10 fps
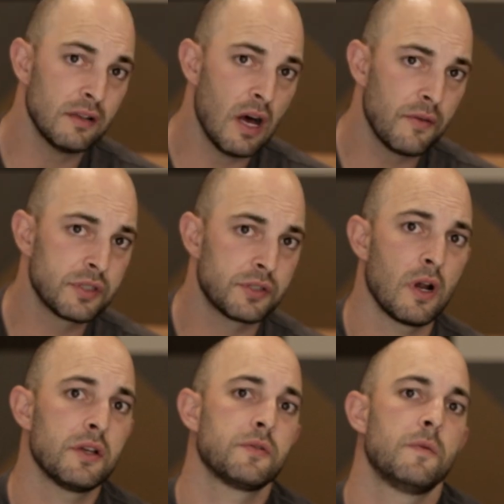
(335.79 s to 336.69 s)
levels of
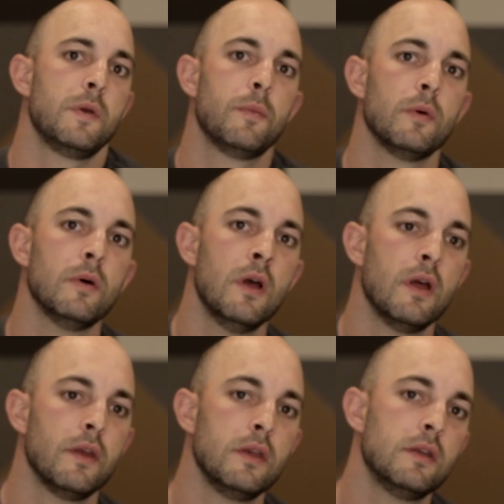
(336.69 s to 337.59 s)
trust with people
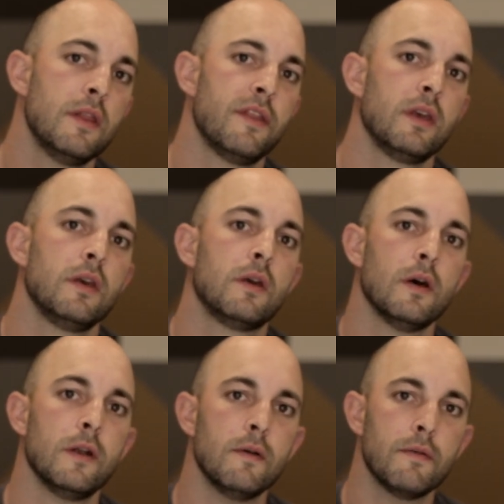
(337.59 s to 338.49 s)
that you didn't think you
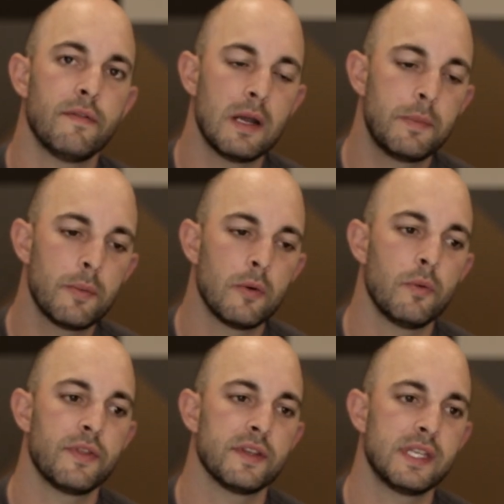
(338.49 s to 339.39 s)
could. Find people
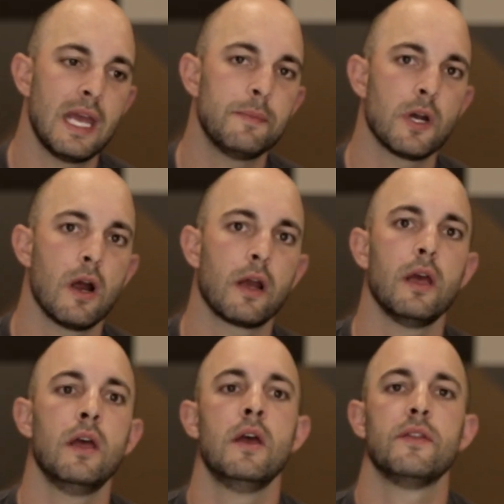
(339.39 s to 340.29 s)
with the same
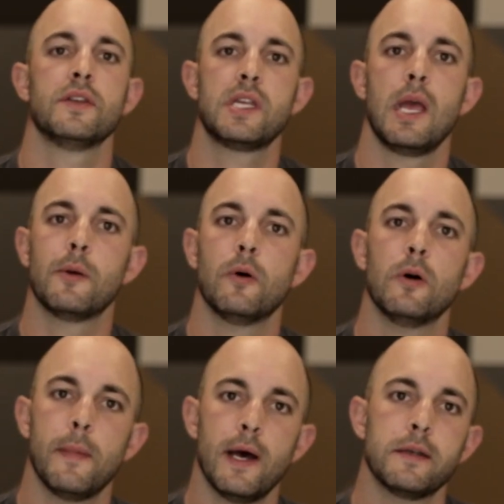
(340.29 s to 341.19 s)
target, the same goal
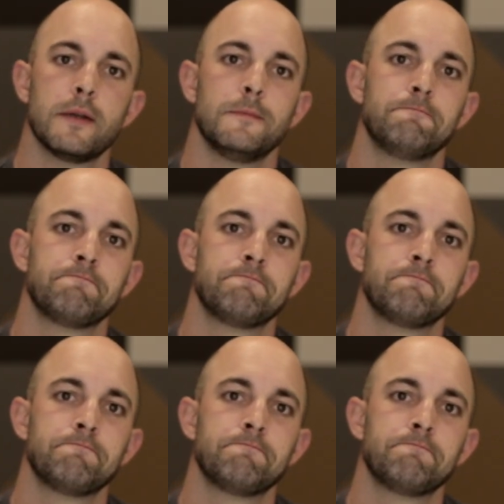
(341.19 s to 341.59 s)
in mind.